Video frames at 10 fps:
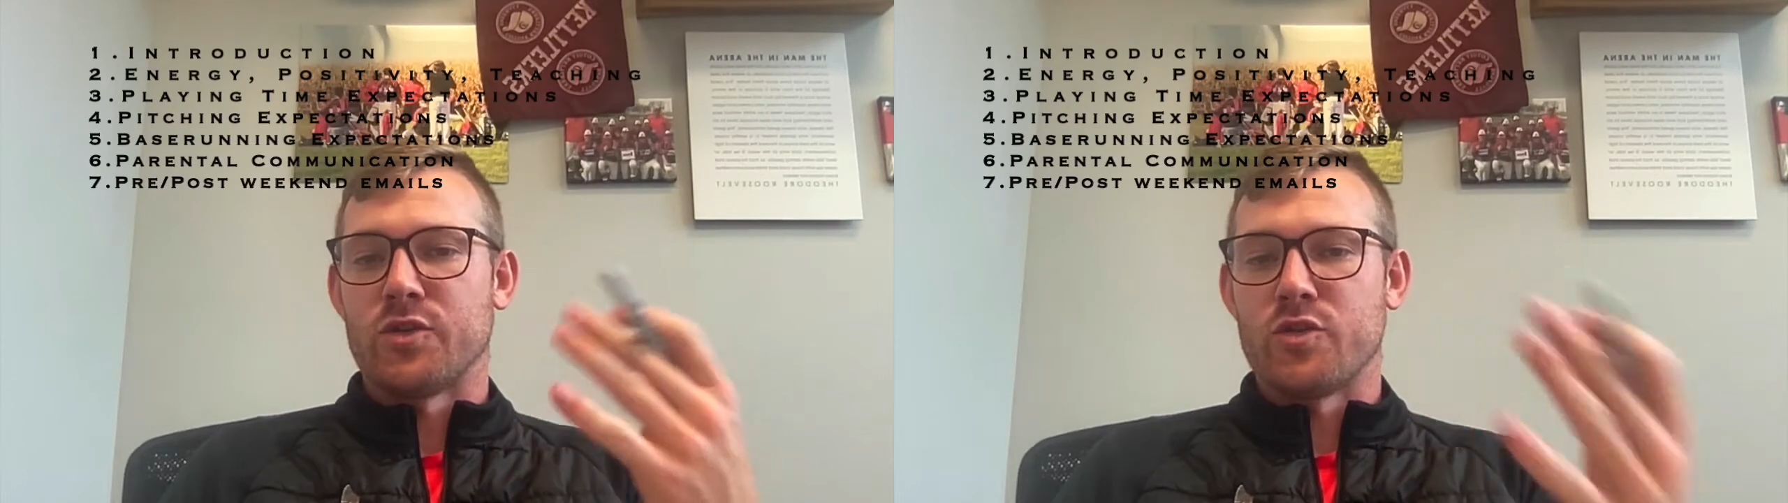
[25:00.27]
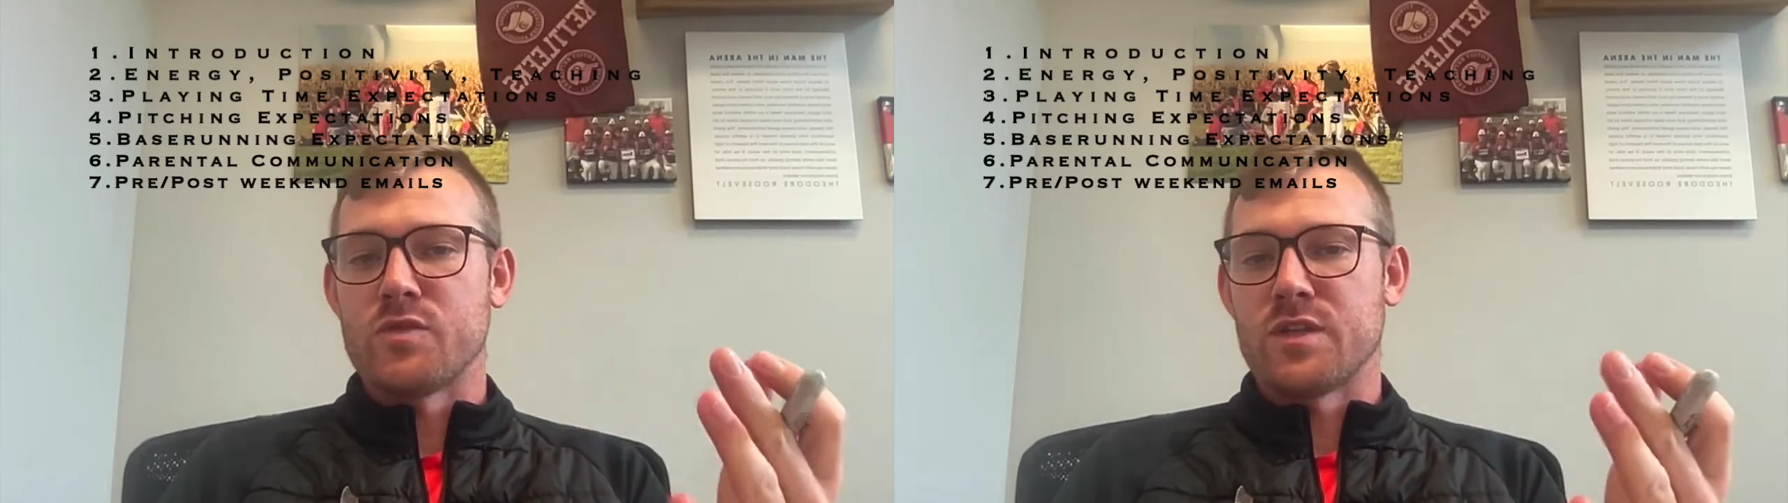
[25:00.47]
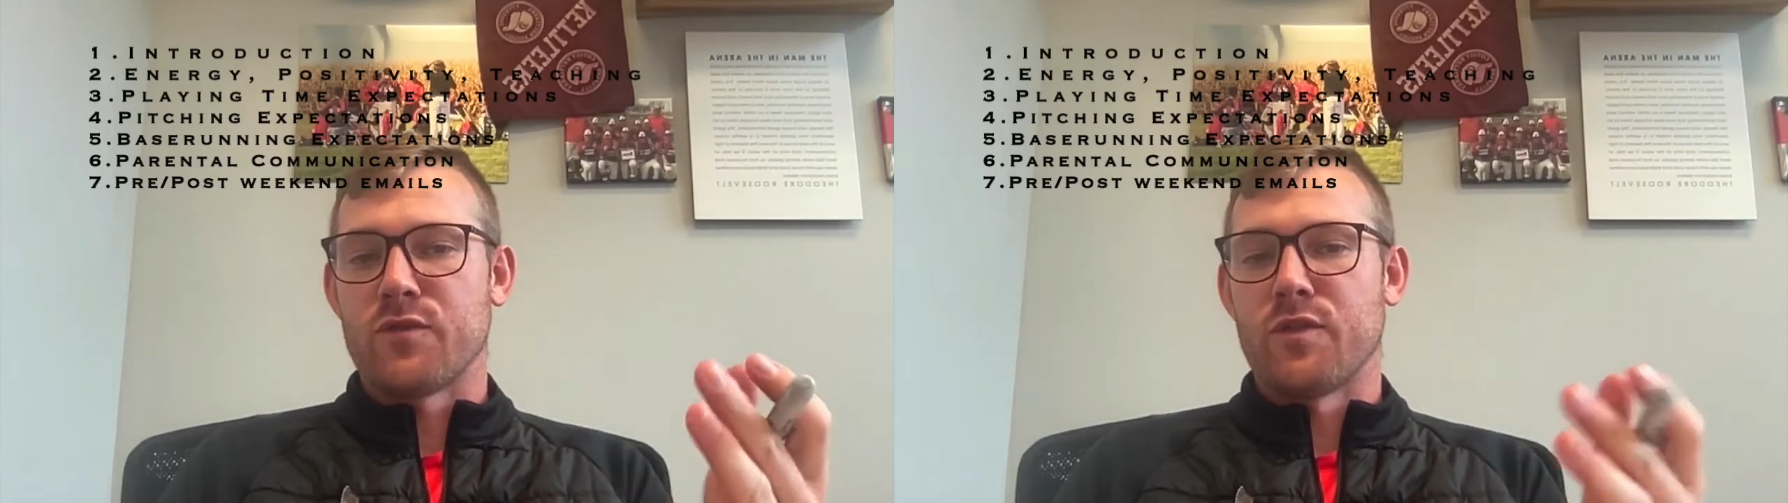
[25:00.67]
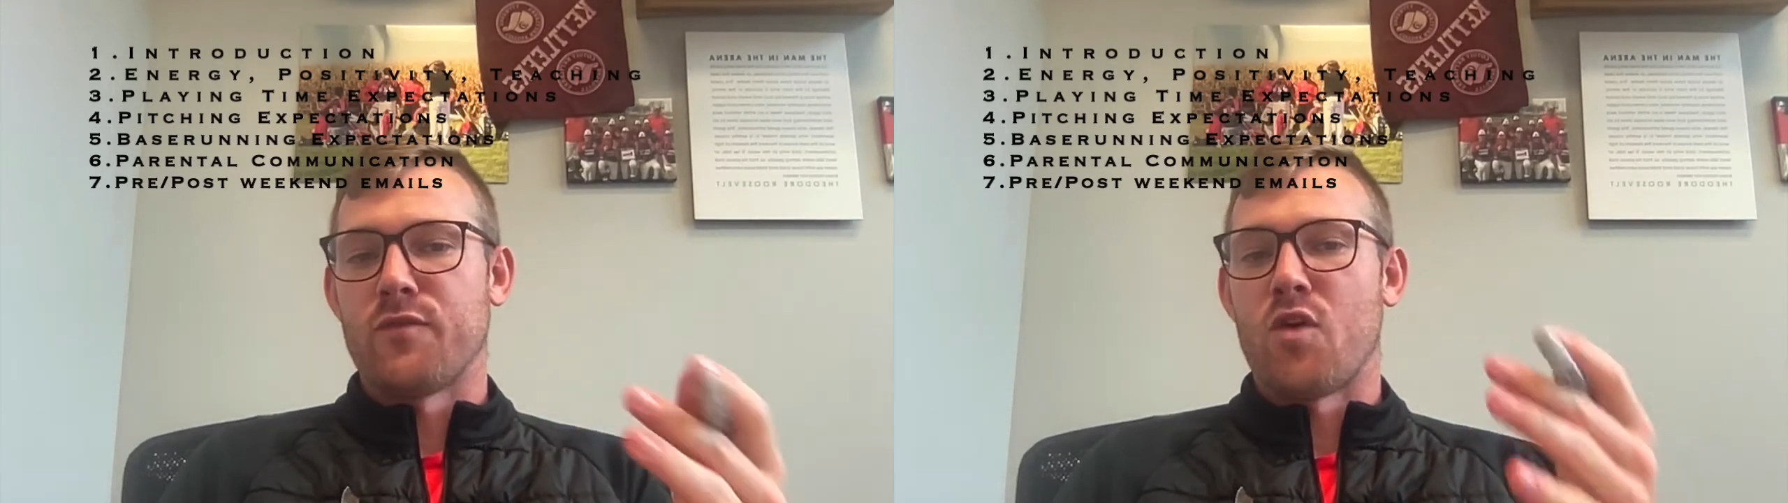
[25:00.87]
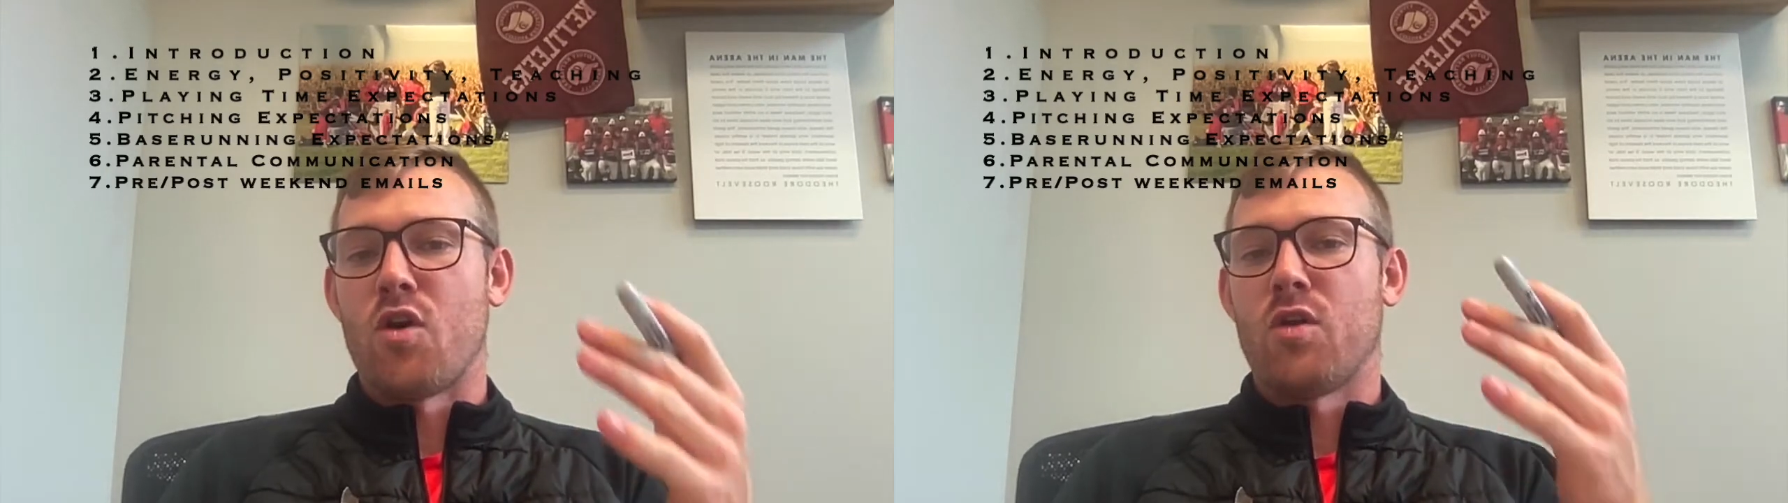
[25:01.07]
using for the
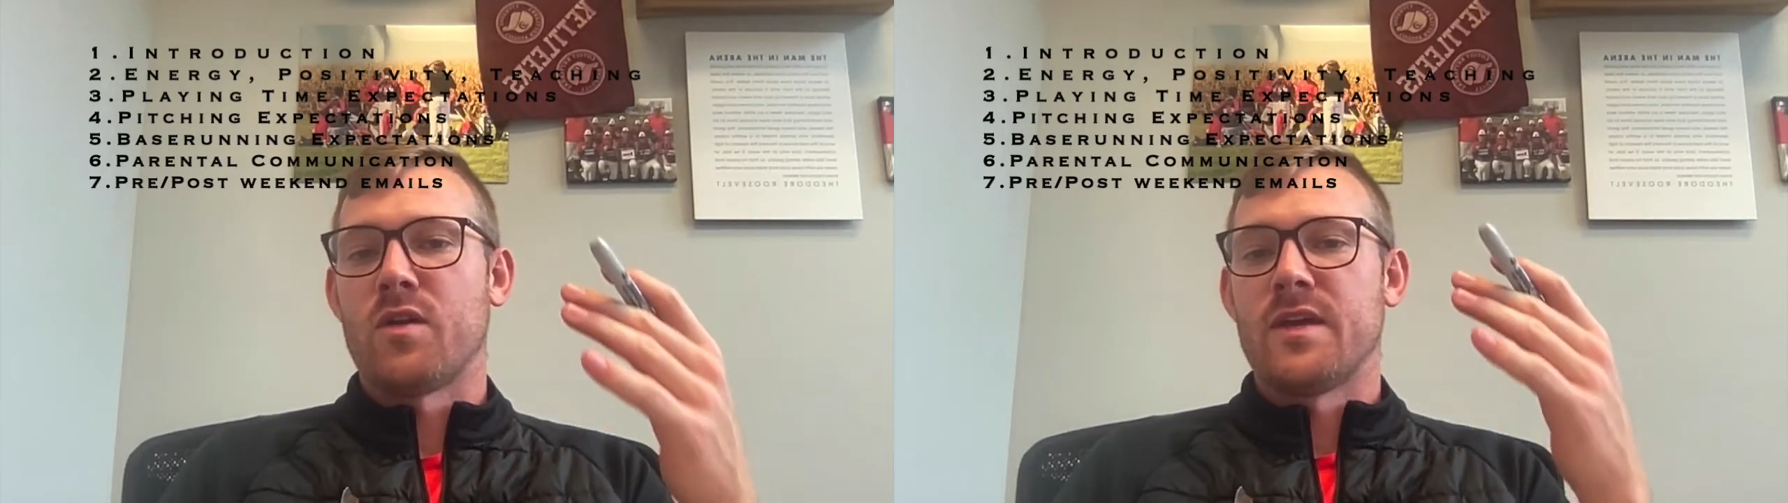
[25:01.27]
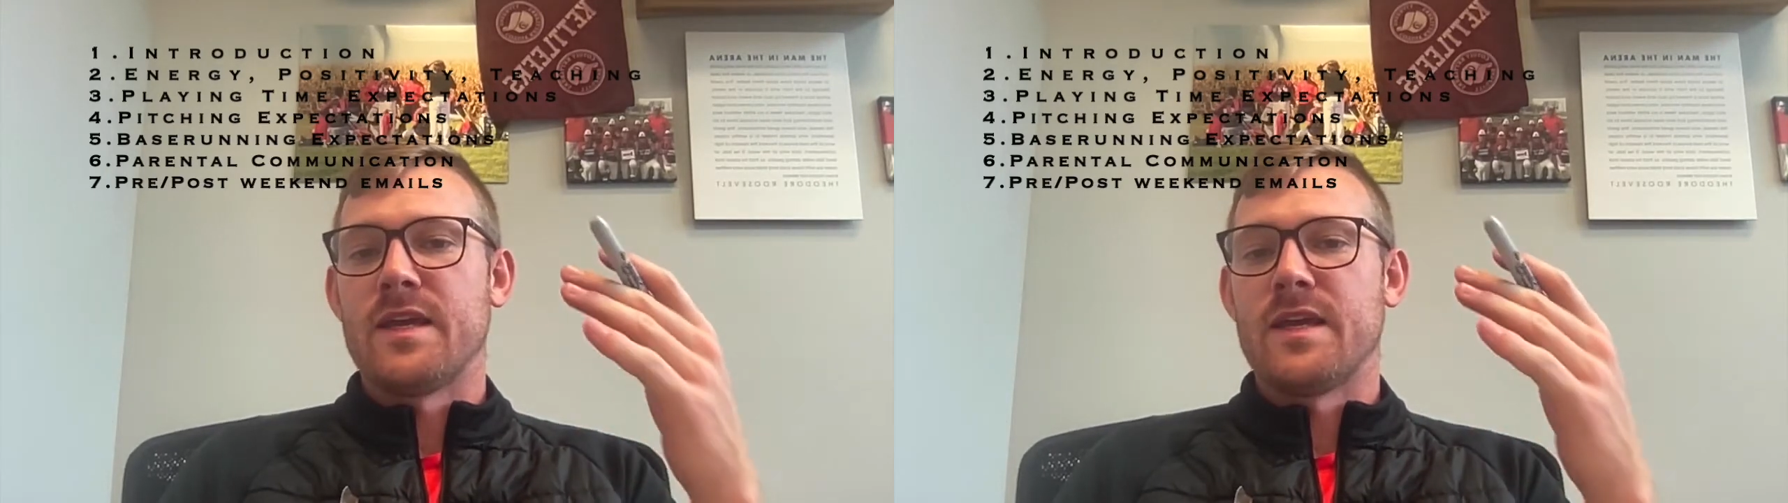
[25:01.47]
fall